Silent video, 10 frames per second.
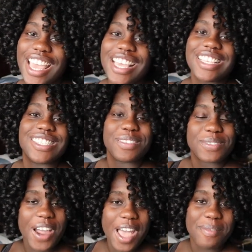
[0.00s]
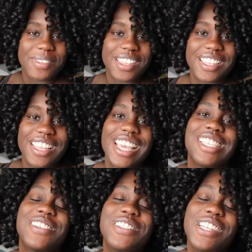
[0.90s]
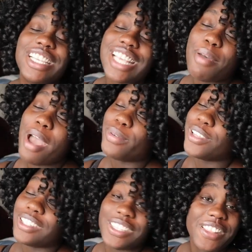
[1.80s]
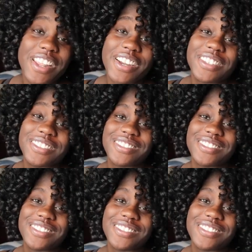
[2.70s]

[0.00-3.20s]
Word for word: a subscribe. So until next time, I will talk to y'all later.